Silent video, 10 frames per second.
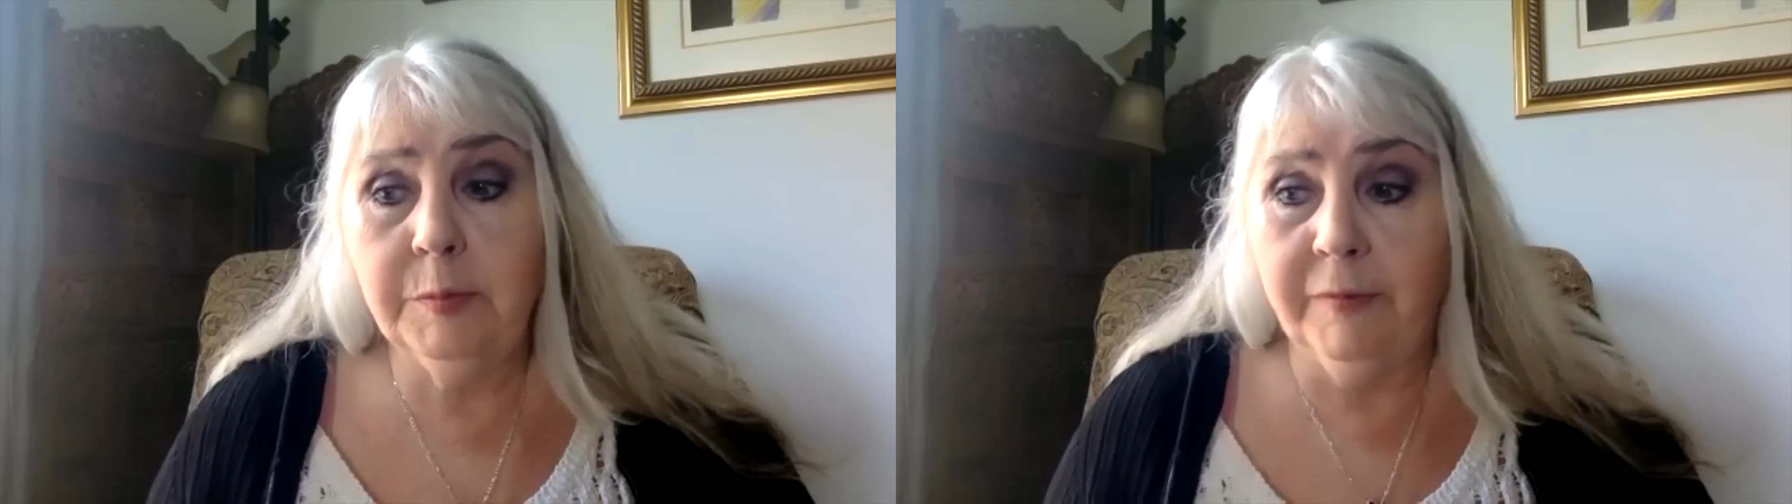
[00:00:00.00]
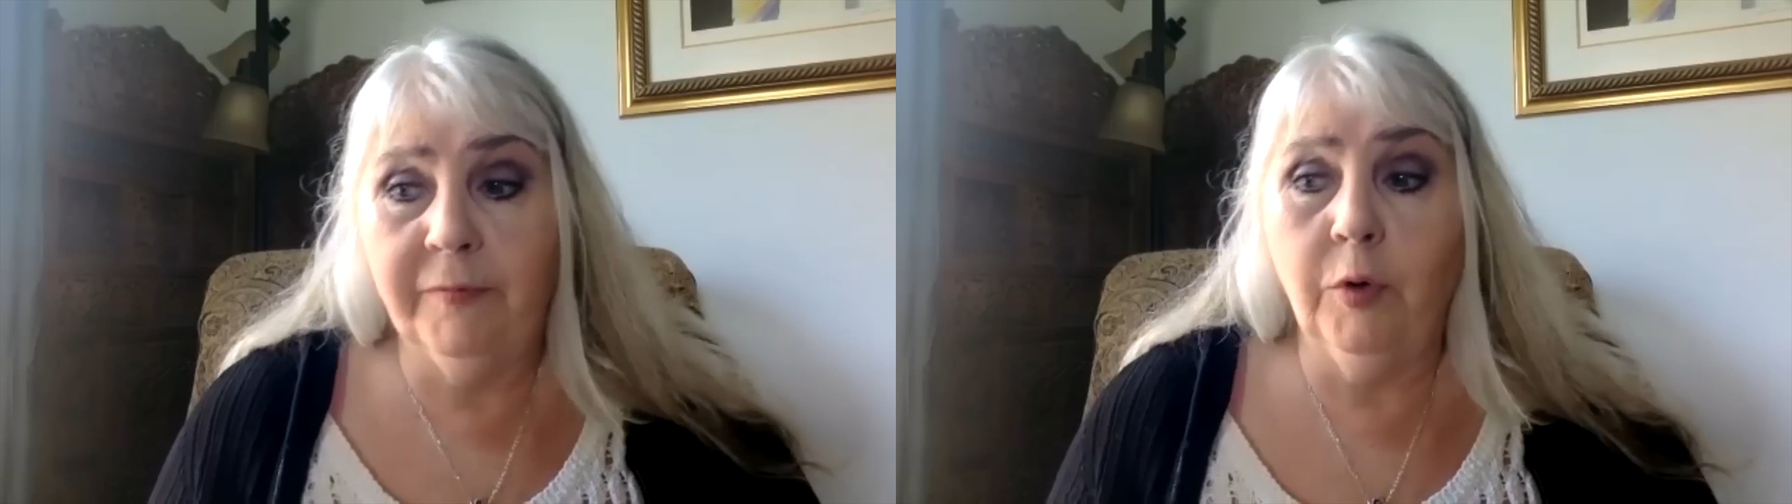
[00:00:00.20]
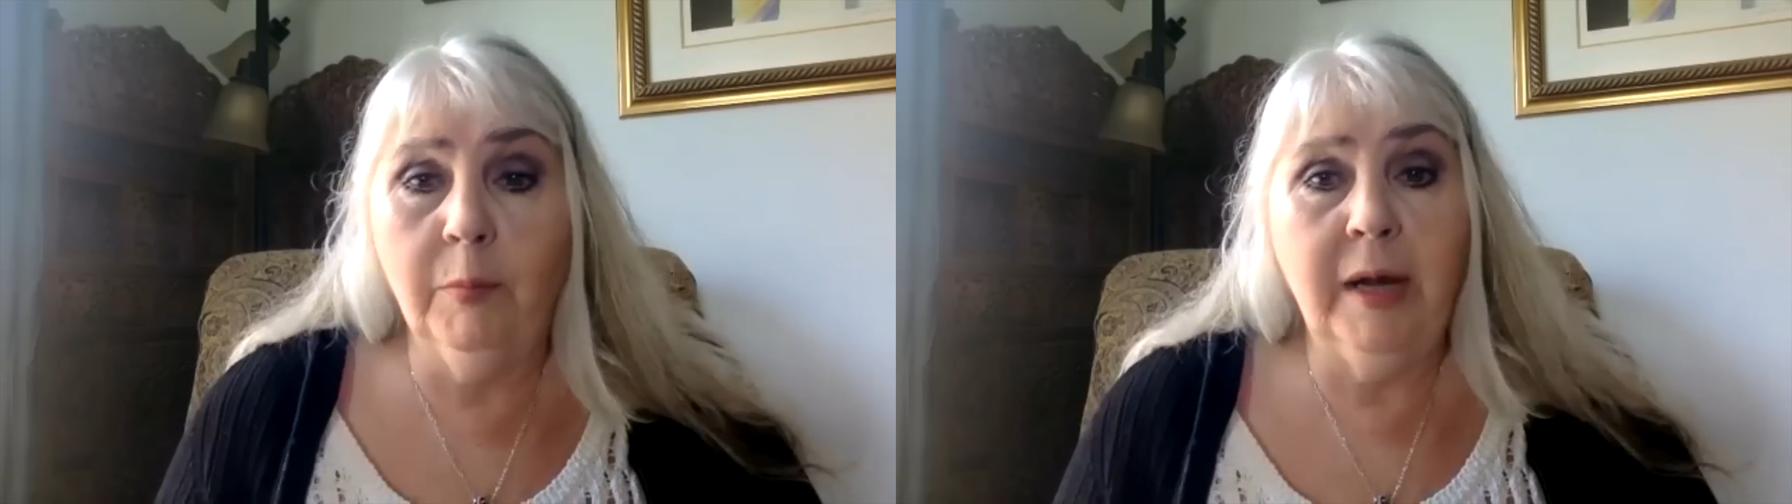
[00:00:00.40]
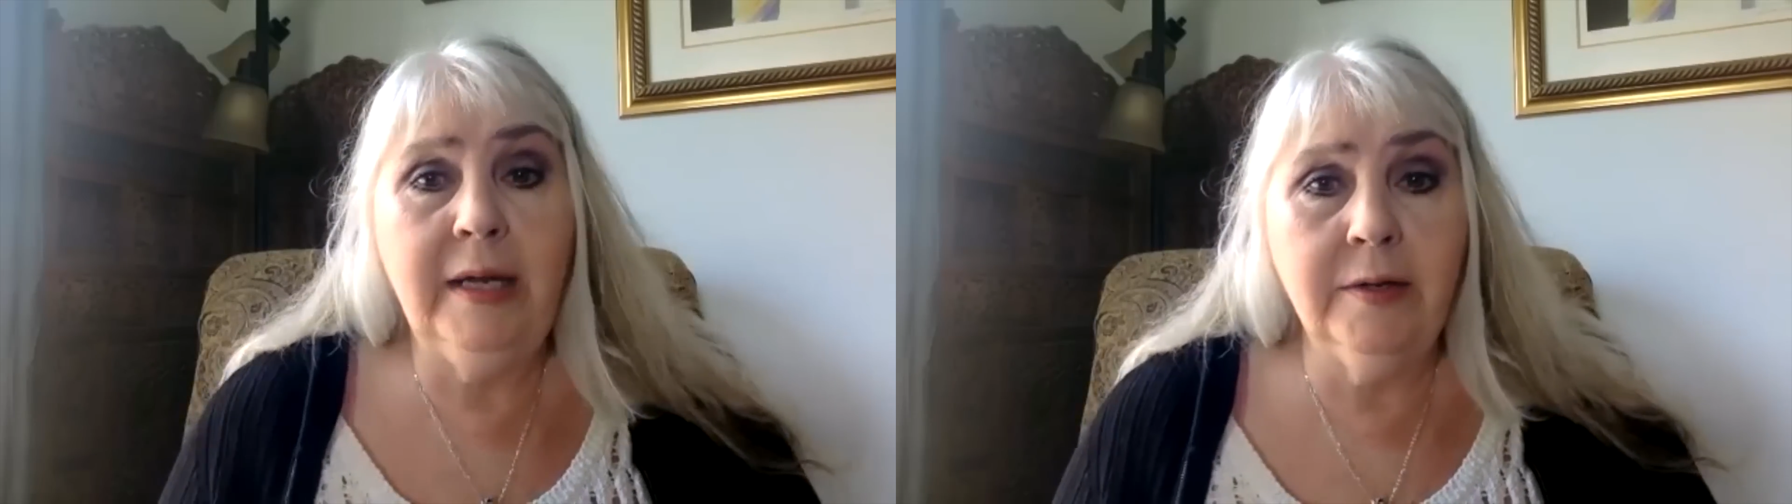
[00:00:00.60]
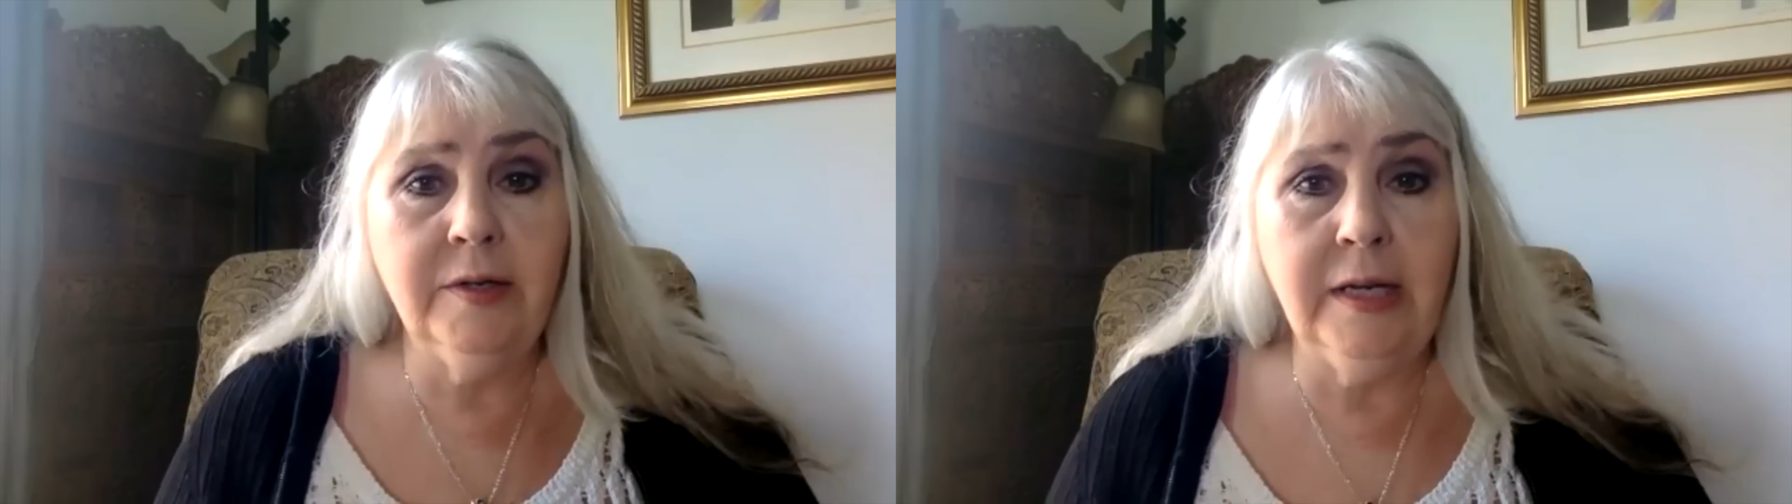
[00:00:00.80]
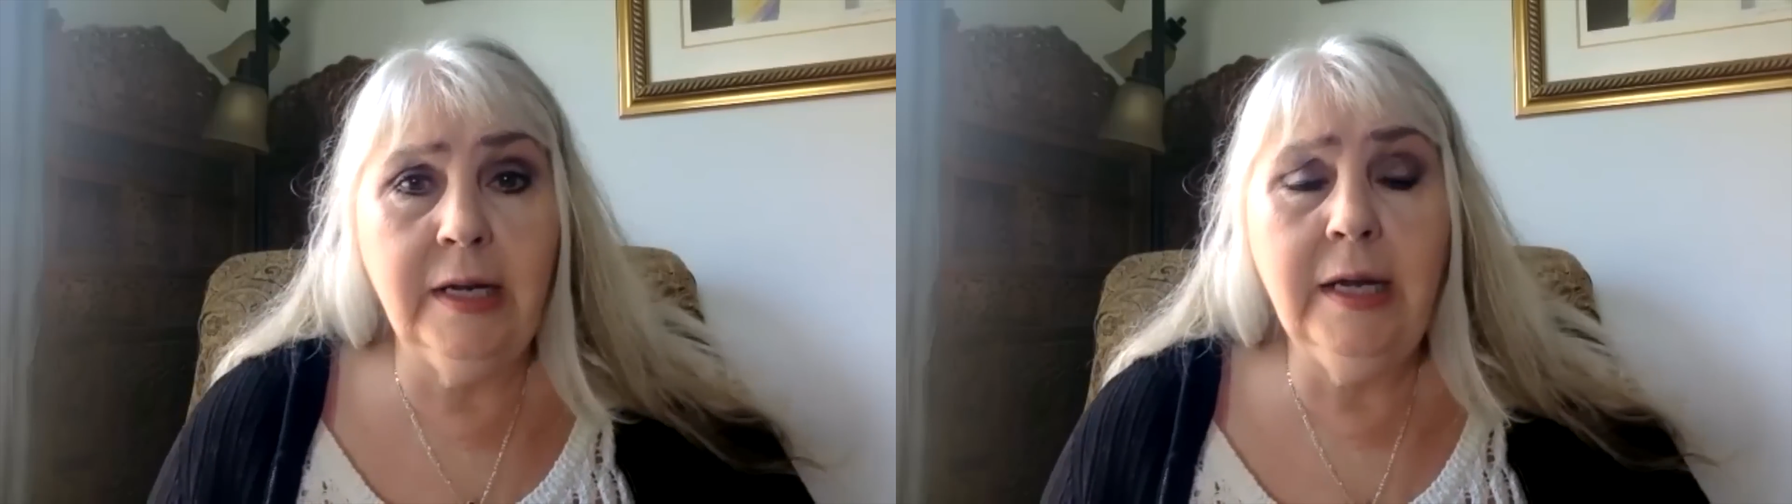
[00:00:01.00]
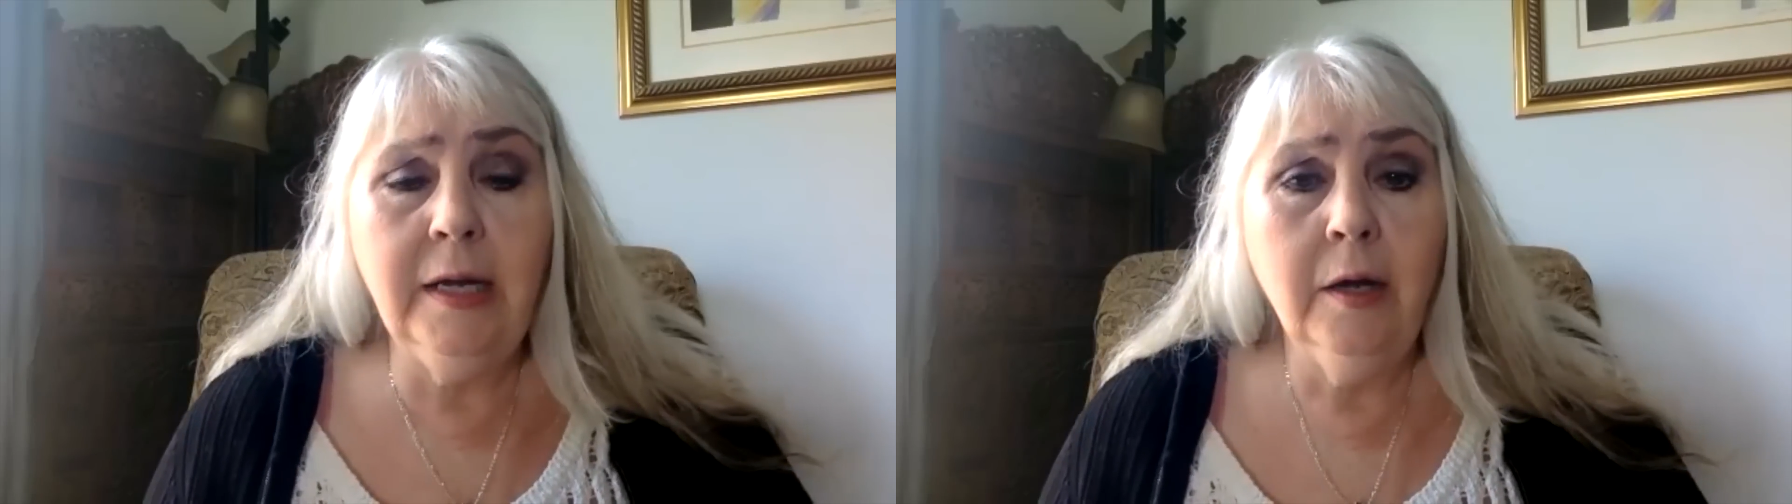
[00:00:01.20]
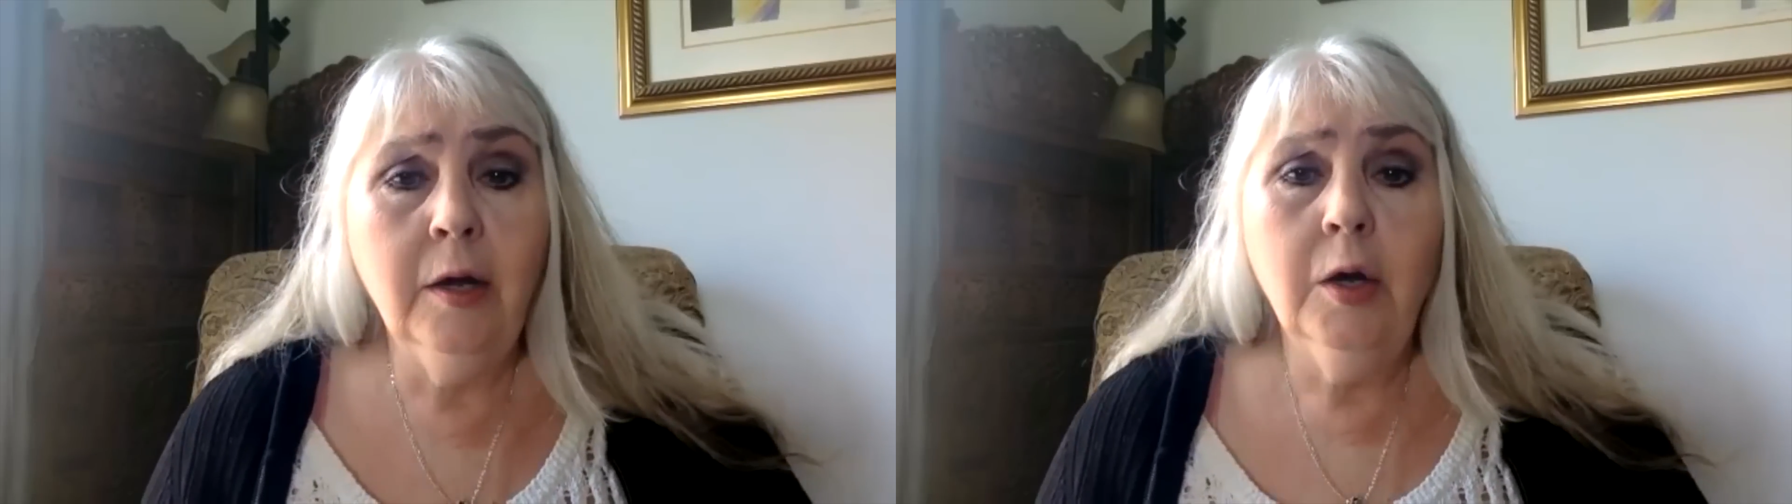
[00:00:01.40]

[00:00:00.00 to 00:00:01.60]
before my N D E